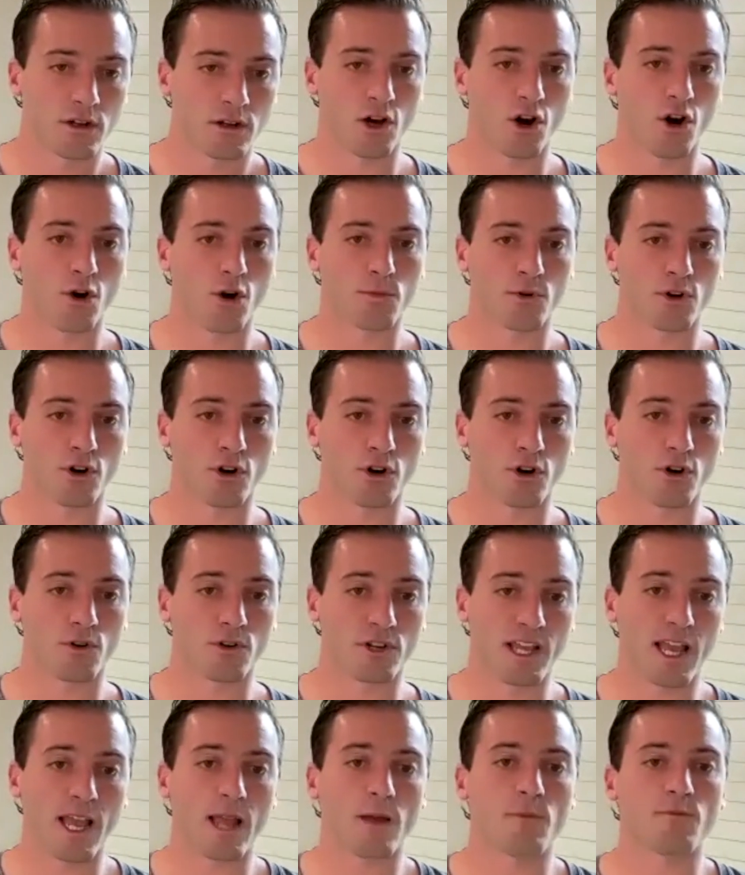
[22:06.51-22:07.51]
because the
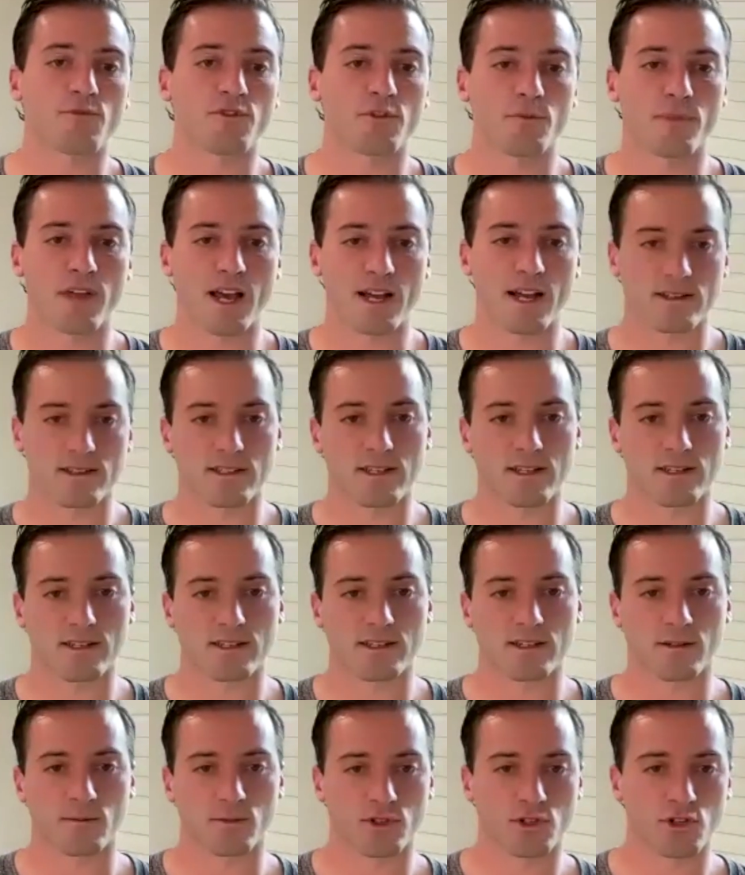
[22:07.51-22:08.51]
homegrown came from
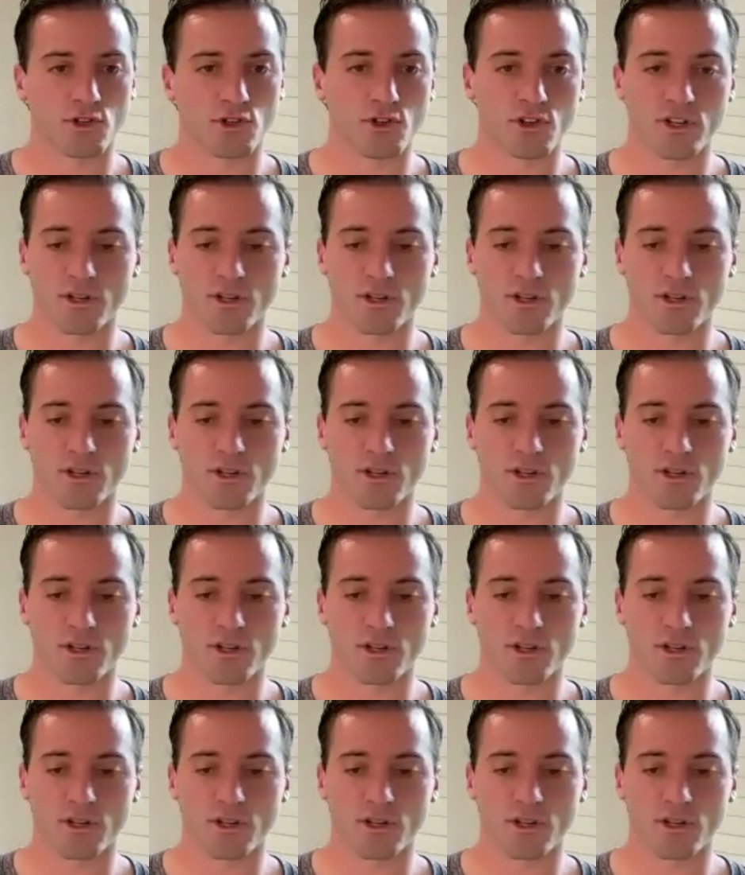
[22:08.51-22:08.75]
that system.